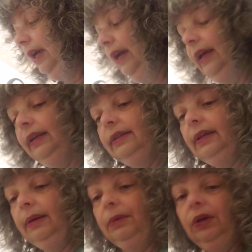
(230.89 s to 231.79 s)
And
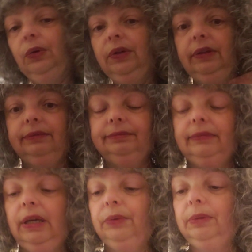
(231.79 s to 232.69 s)
I'm not going to
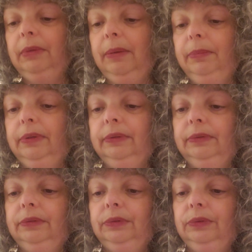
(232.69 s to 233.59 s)
hold them up
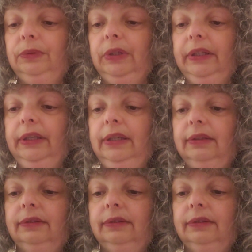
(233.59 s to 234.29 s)
really